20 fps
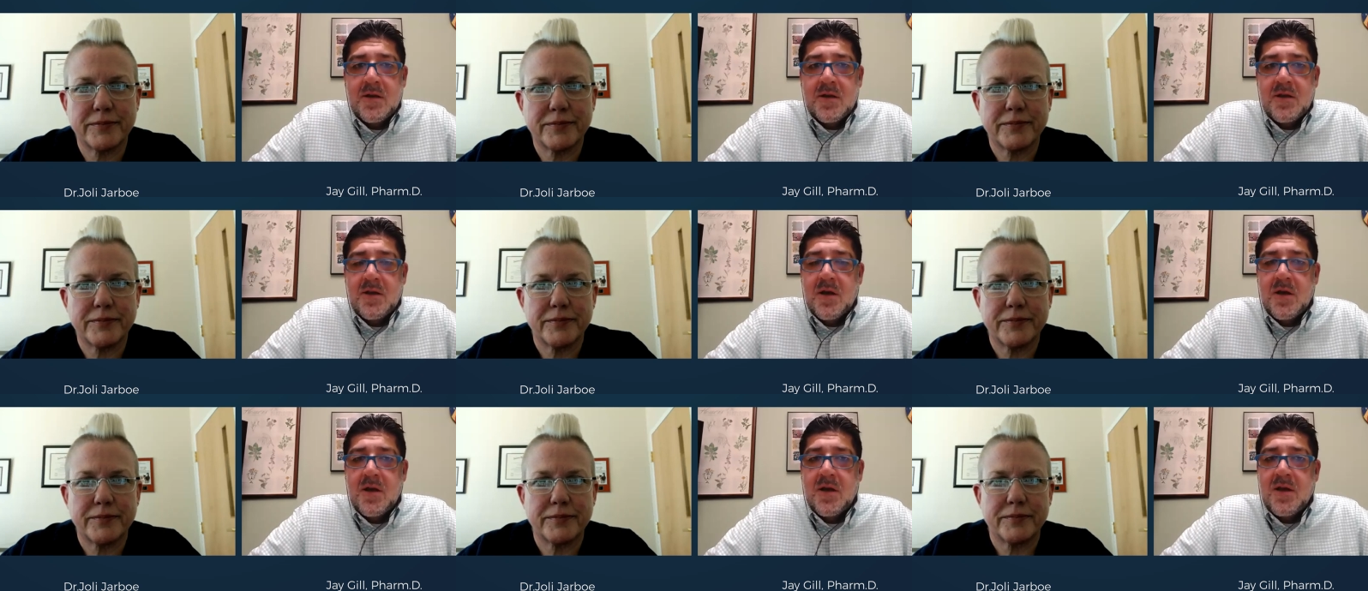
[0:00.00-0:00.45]

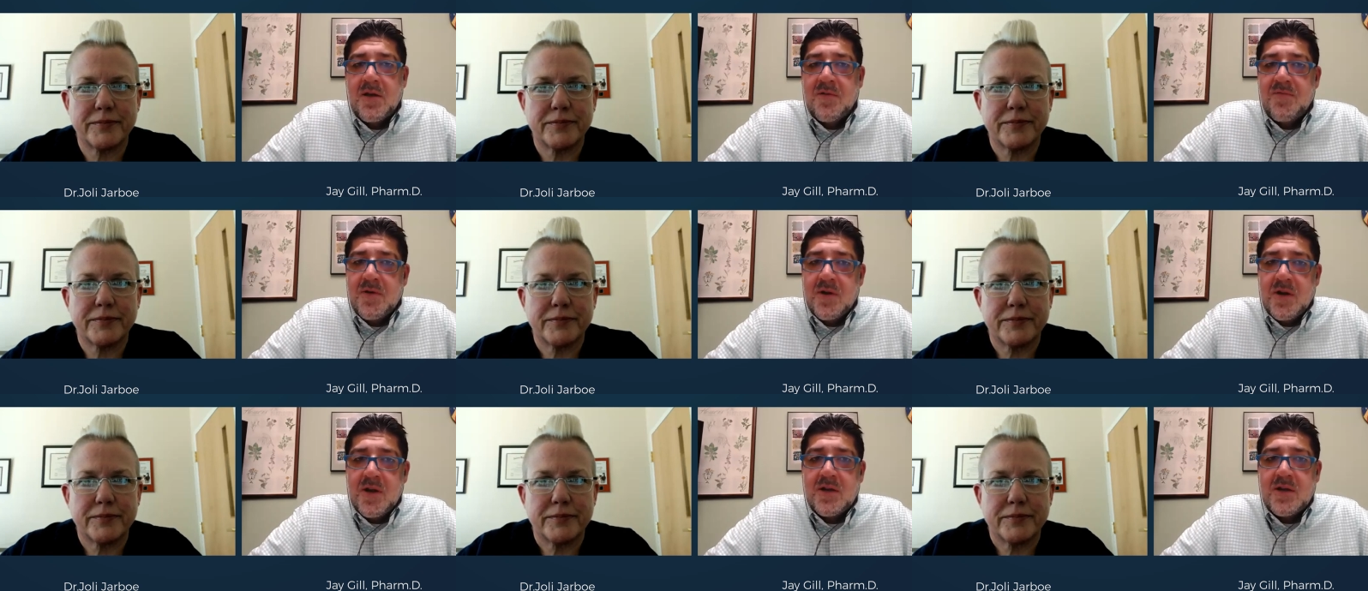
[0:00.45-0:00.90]
Speaker 1: yeah,
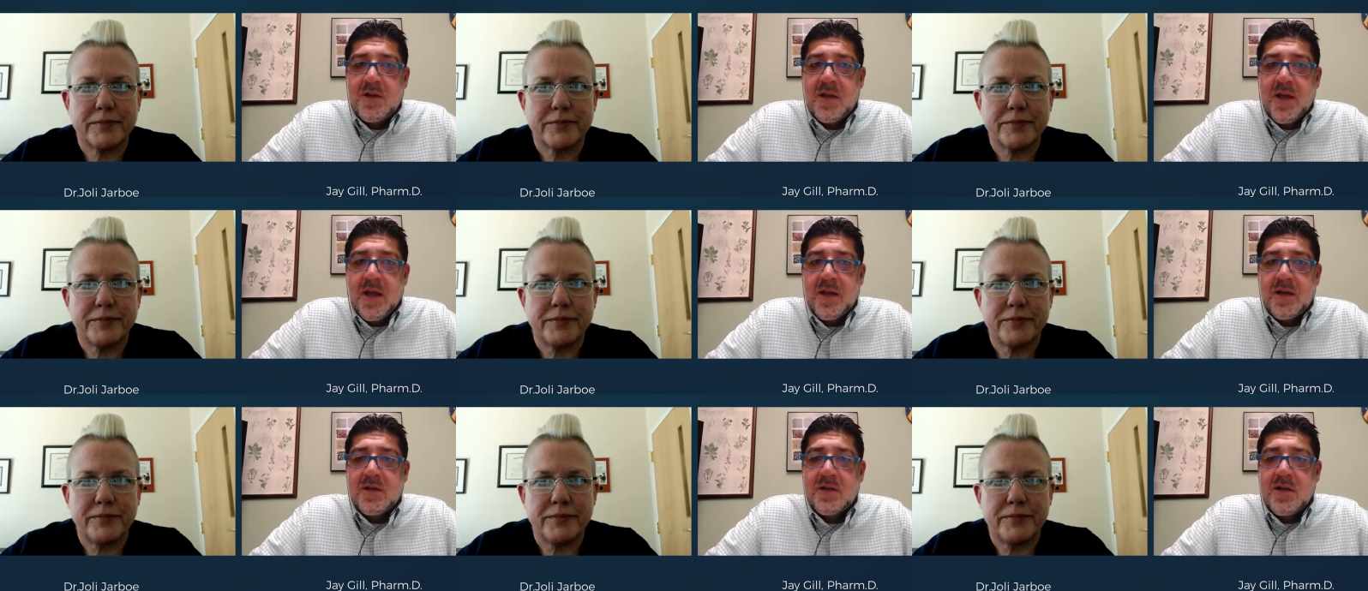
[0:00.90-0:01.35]
if you need to
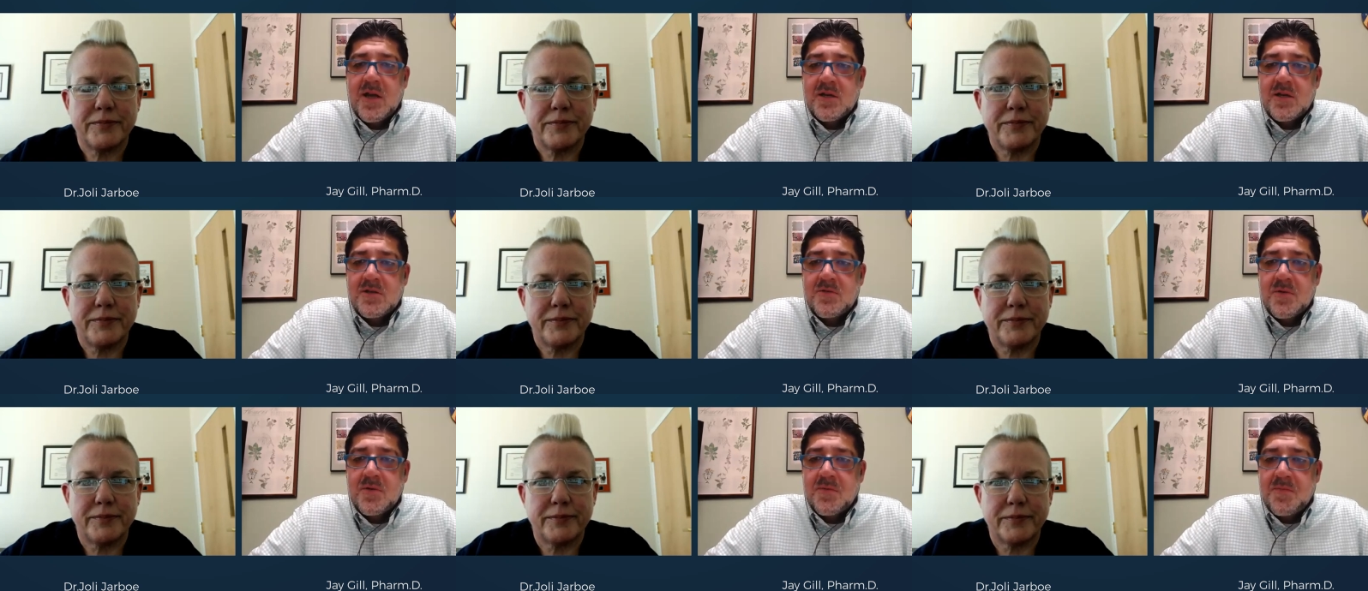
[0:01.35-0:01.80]
get in
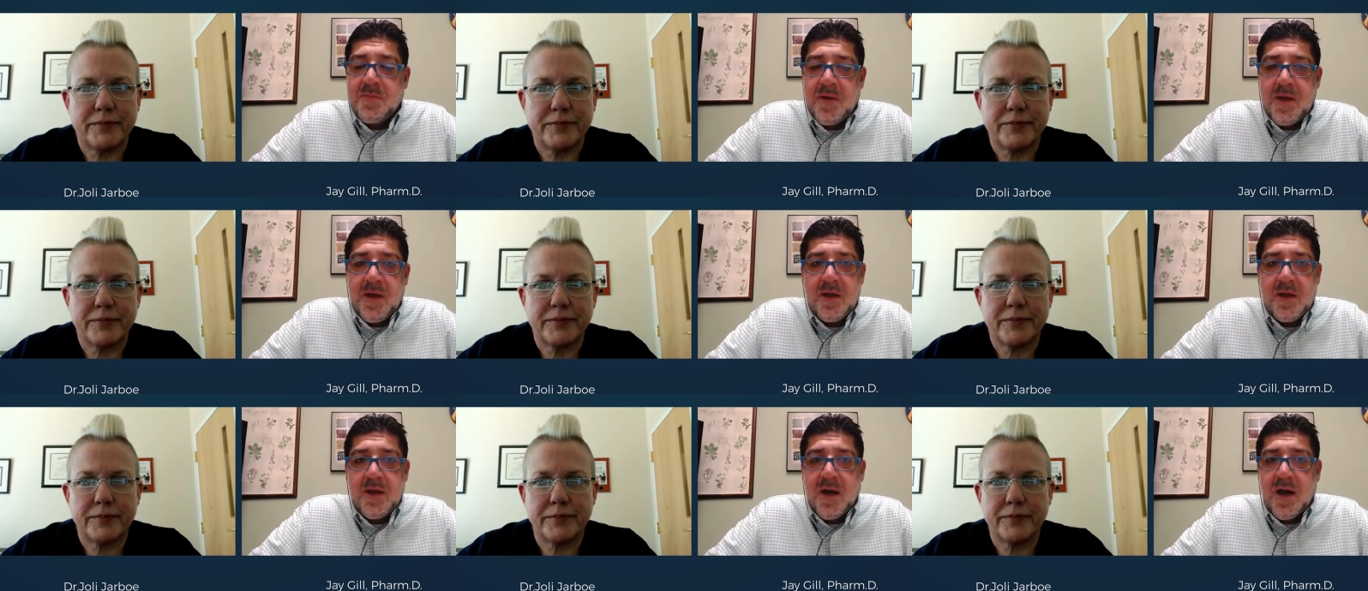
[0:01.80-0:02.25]
touch with
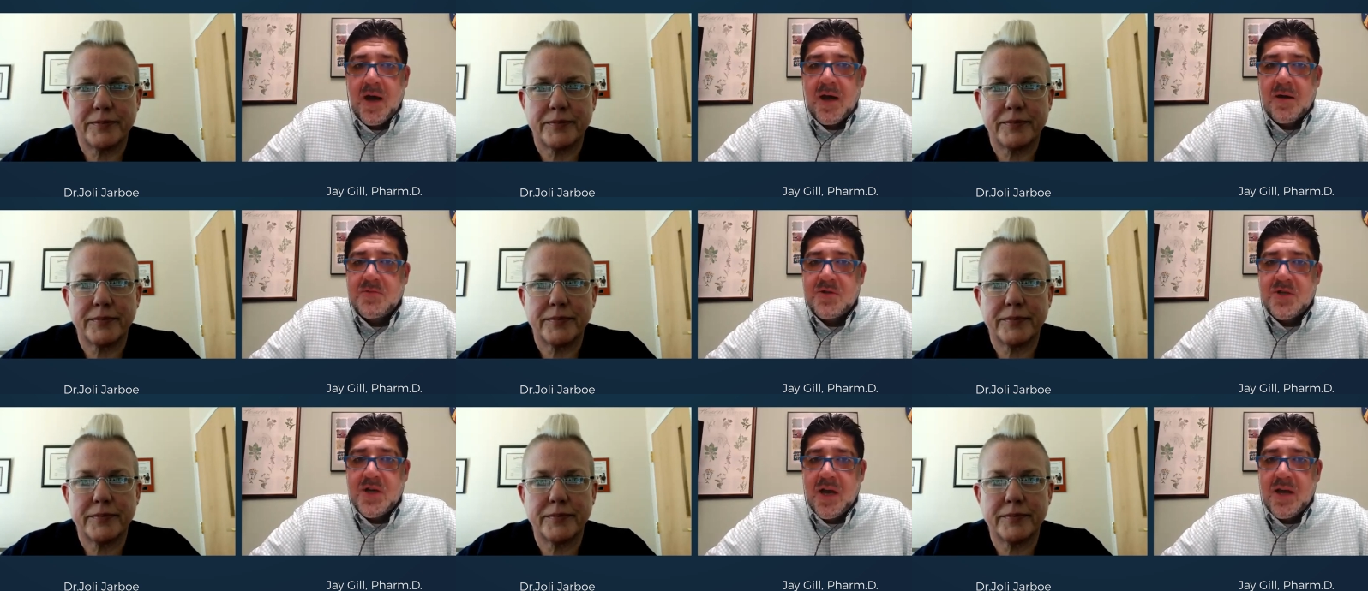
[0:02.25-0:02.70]
me,
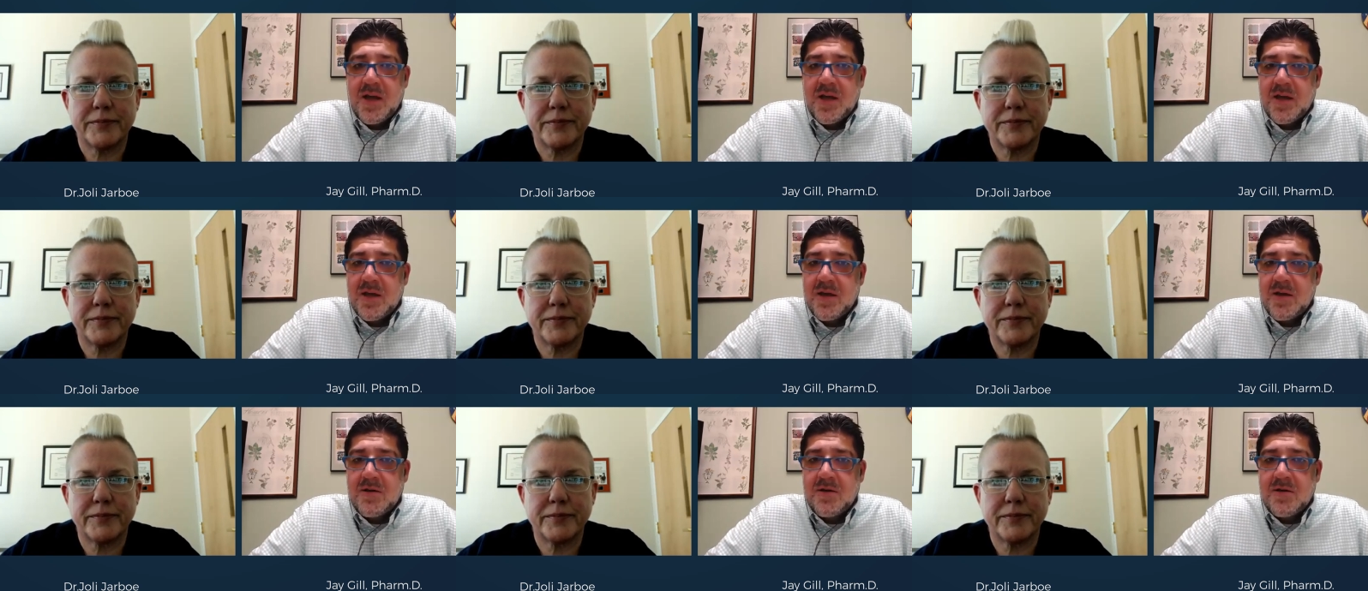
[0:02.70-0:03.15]
I'm Jay
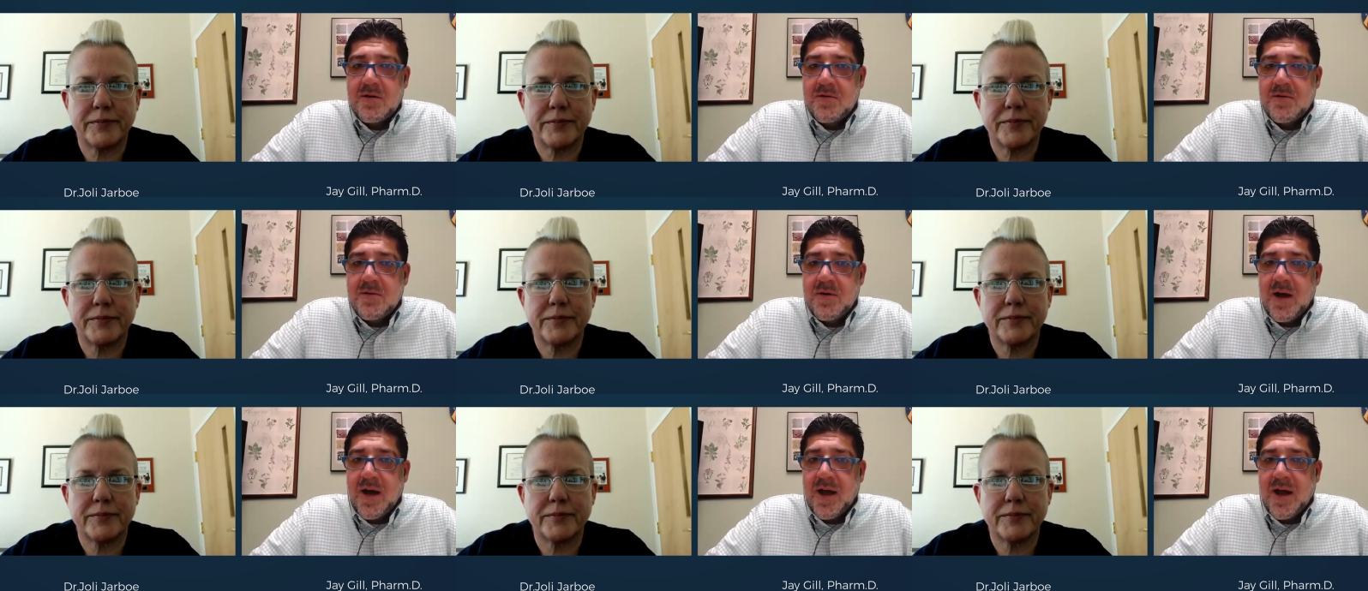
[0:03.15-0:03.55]
Gill.